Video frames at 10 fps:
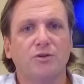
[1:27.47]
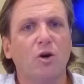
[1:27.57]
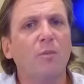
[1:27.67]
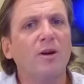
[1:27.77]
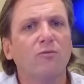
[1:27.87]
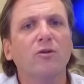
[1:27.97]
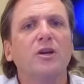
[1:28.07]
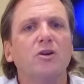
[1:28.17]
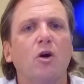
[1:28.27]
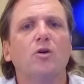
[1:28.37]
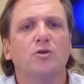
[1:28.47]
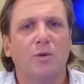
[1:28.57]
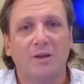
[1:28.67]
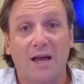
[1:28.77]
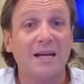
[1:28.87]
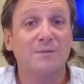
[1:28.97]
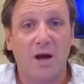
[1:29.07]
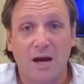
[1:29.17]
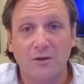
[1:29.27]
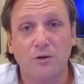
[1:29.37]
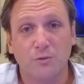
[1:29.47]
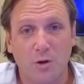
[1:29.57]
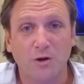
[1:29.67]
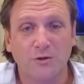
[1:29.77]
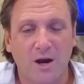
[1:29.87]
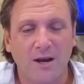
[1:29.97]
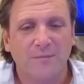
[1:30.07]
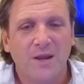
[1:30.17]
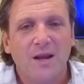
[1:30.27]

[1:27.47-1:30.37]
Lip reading: Nobody really knows what lies behind those walls, right?